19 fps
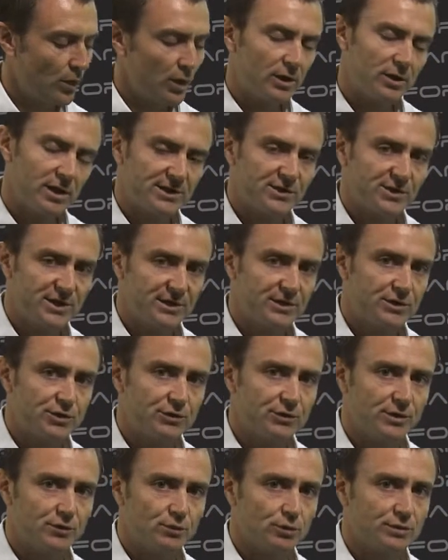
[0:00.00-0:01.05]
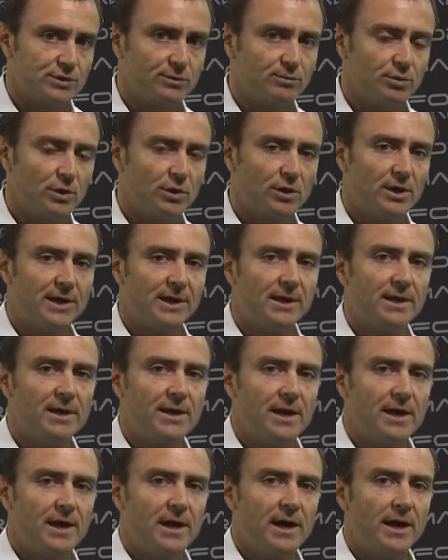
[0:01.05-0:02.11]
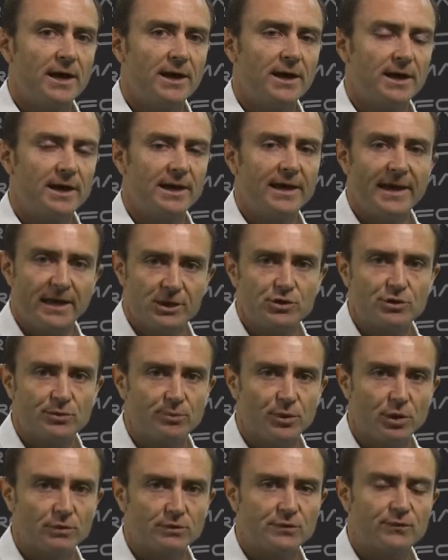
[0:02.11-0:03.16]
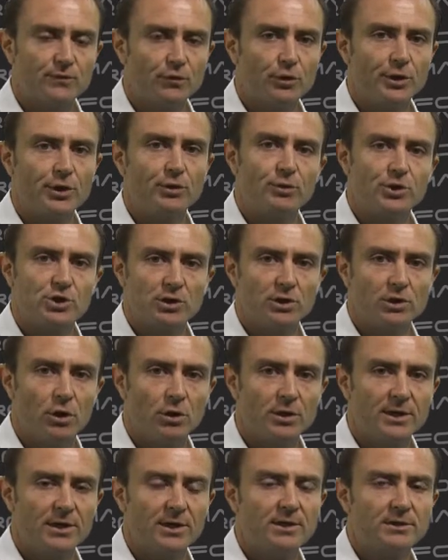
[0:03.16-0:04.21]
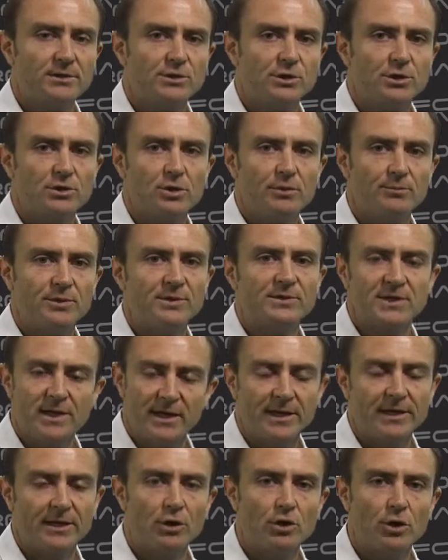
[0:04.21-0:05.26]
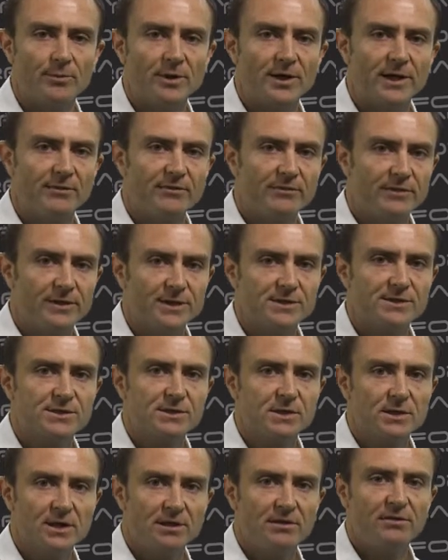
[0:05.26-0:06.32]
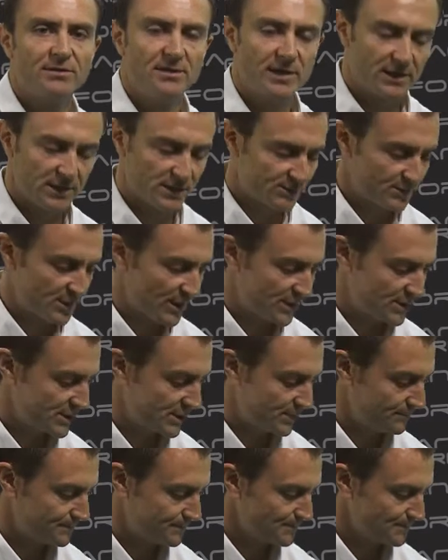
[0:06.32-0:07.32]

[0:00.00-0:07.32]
Clutch Industries will supply extra bolts for you which are longer to compensate and accommodate for this thicker spacer.